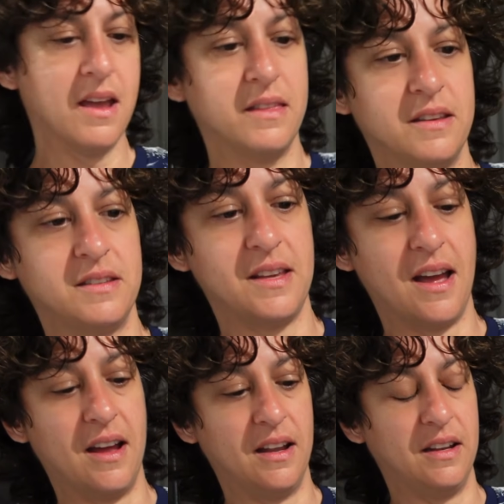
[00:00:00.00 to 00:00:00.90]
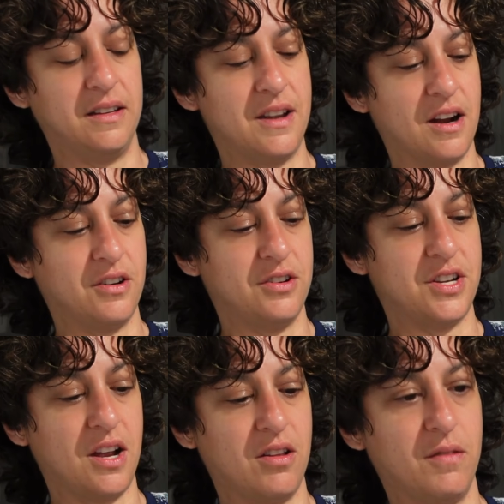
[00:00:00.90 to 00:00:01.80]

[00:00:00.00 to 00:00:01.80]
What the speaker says: This Dr. Jekyll,